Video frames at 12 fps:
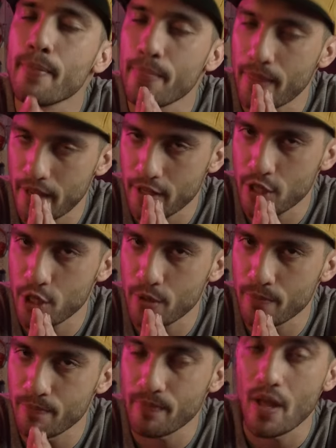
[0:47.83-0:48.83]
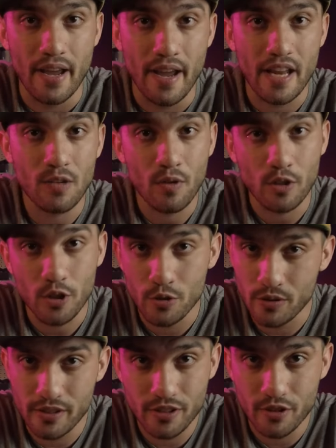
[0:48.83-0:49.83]
Thank you. Anyone
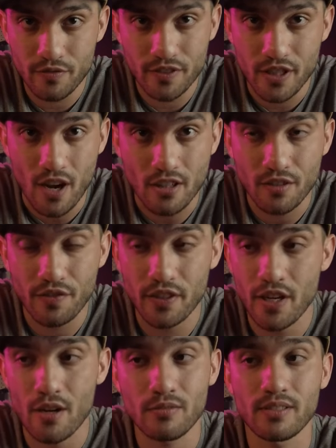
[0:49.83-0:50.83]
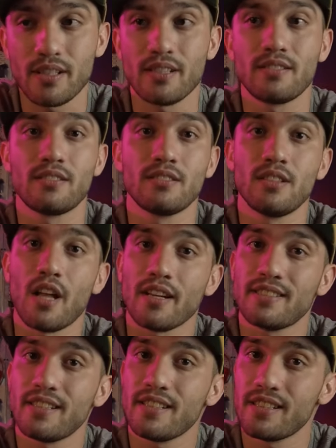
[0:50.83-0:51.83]
who's into videography knows that
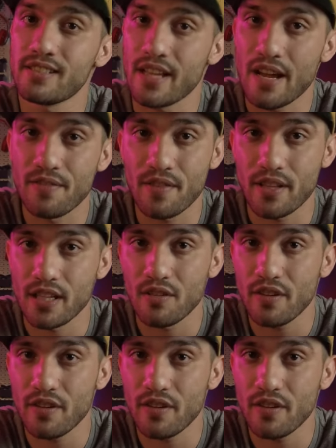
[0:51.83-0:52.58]
lighting is everything.